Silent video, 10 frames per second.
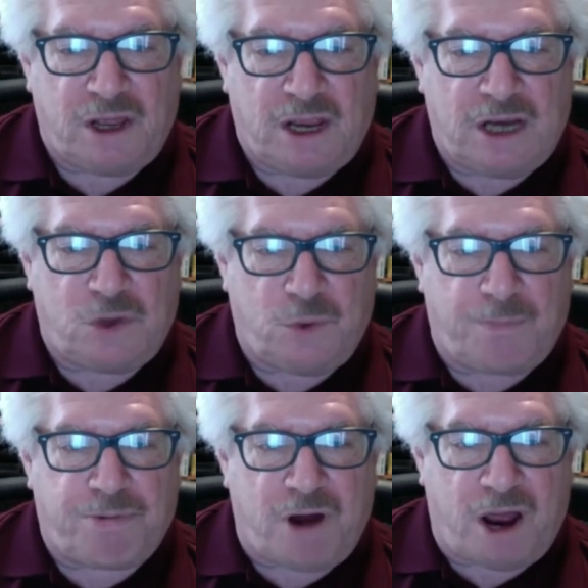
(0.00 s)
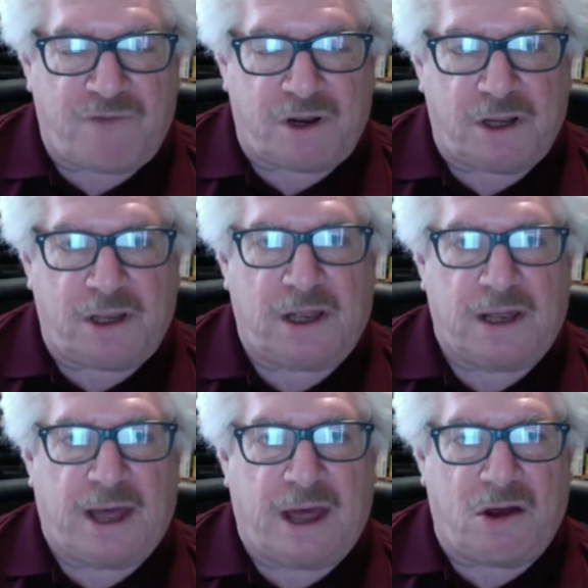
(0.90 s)
into a privately
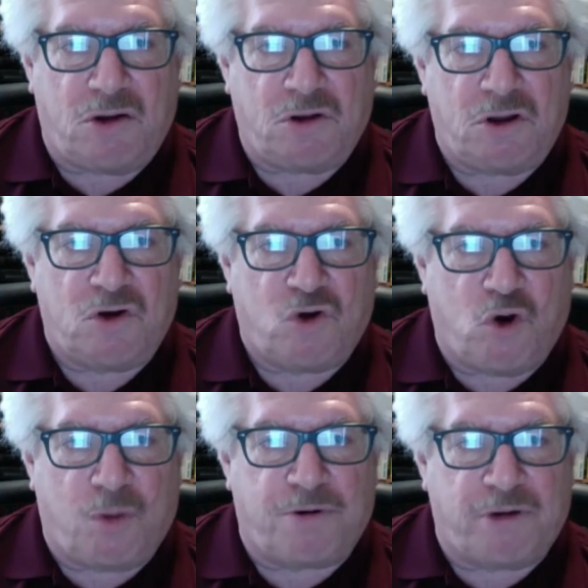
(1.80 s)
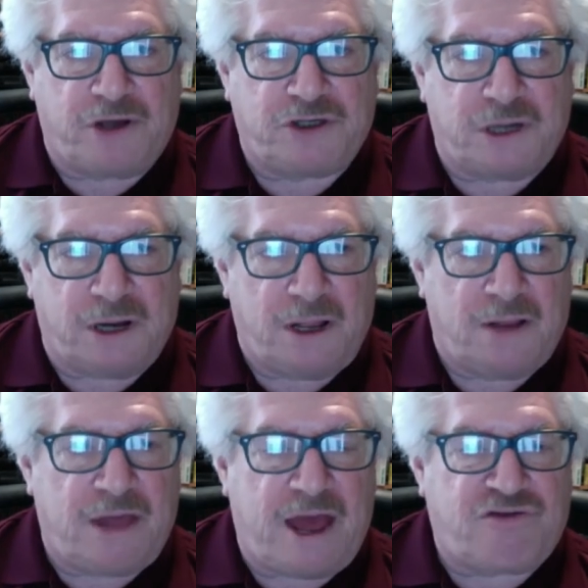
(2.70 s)
held corporation. So we're,
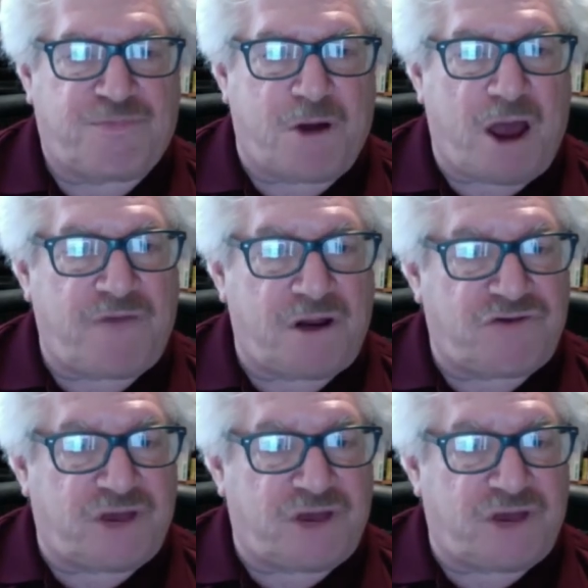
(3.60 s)
we're talking privacy. about